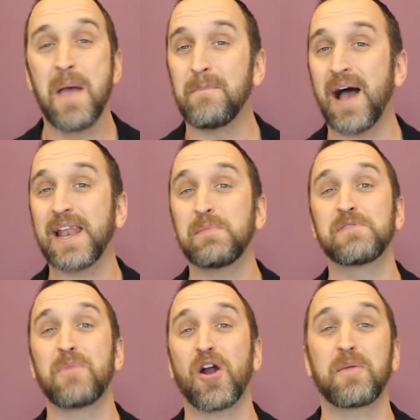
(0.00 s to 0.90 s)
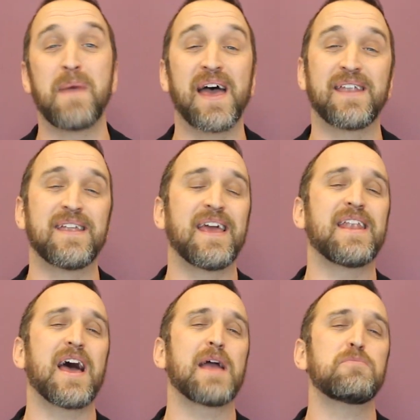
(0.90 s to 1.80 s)
My name is Mark Madden,
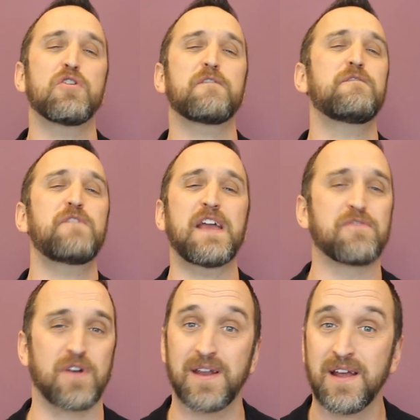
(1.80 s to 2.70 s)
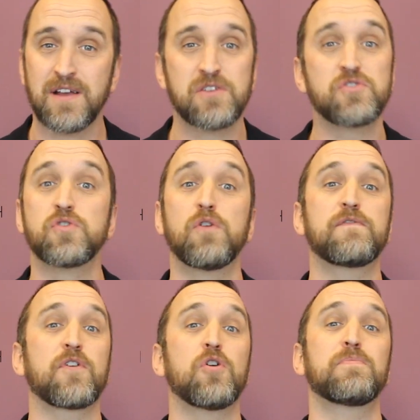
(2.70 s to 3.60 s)
and I'm your favorite Soul
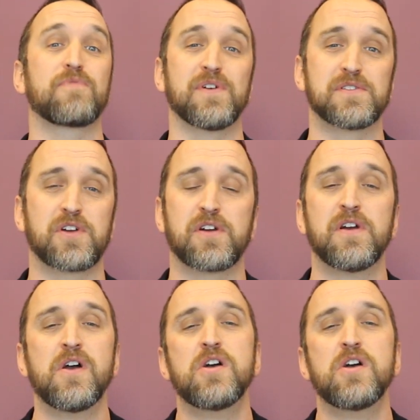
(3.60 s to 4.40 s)
for Hope realtor,